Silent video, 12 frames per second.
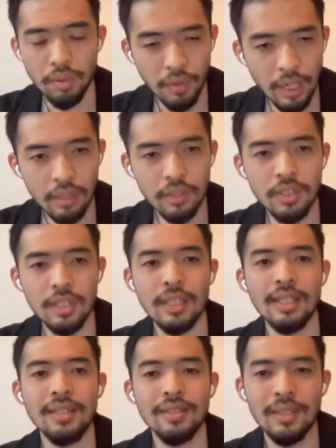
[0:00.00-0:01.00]

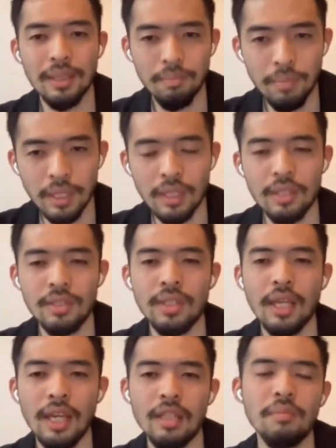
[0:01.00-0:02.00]
Bureaucracy is the
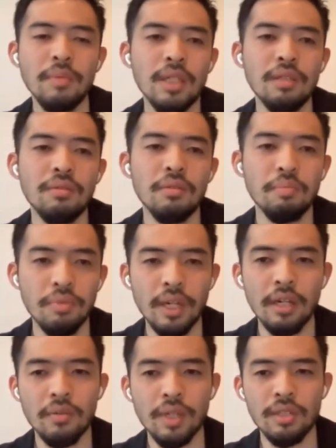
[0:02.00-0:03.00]
biggest enemy to
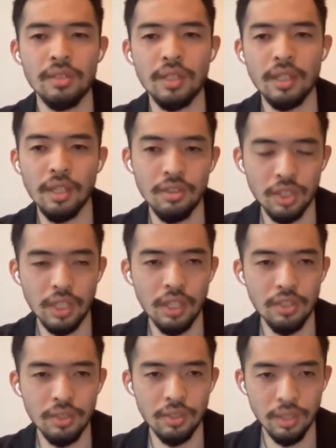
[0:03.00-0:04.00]
progress in
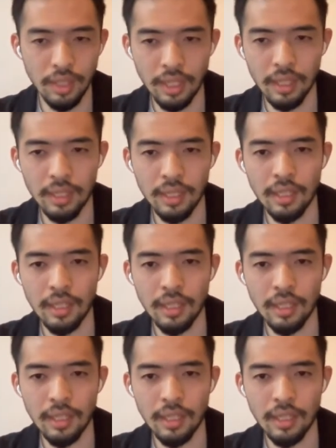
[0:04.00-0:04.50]
education today.